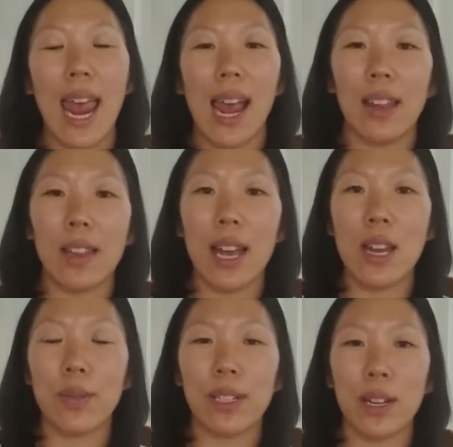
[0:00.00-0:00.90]
and then
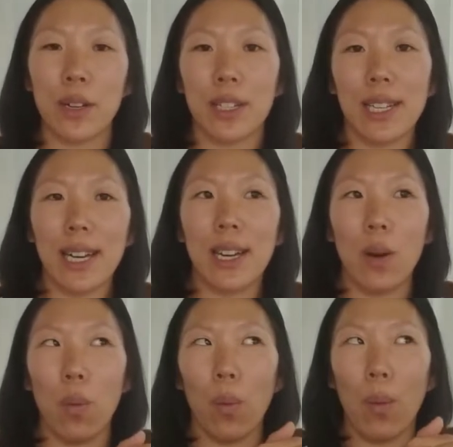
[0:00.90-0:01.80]
it was
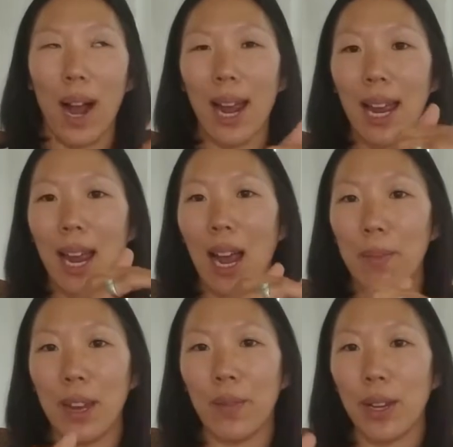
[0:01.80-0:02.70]
understanding why
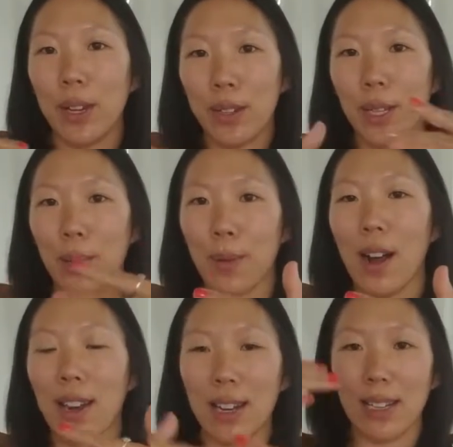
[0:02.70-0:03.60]
I'm even using the
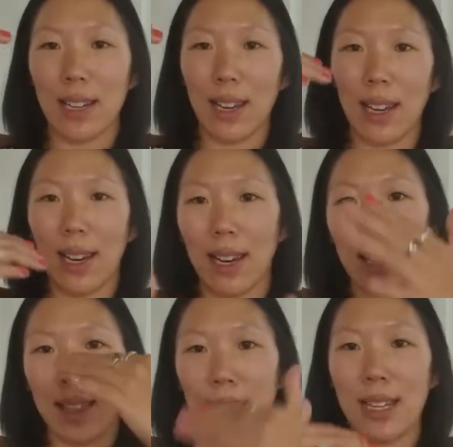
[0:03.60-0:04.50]
product
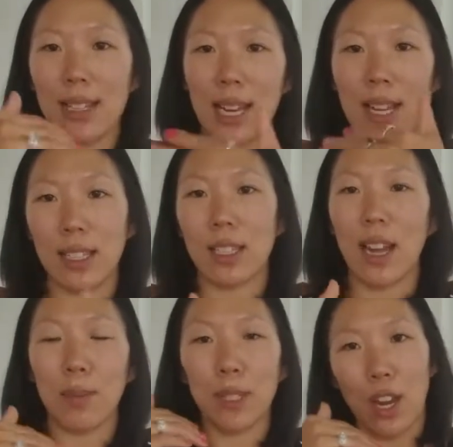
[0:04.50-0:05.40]
in these 10
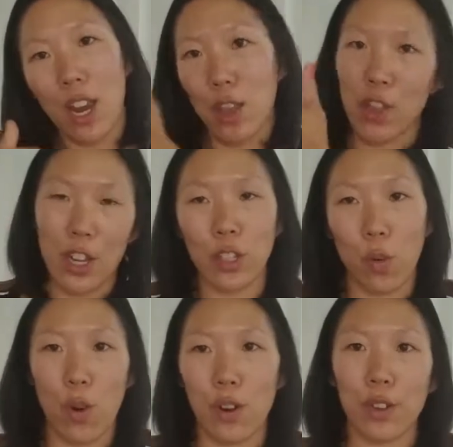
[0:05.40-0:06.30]
steps in this
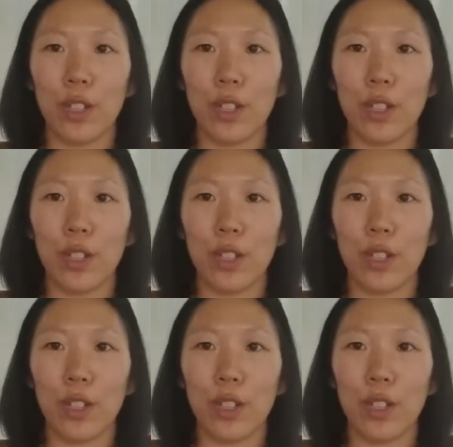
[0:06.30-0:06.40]
order.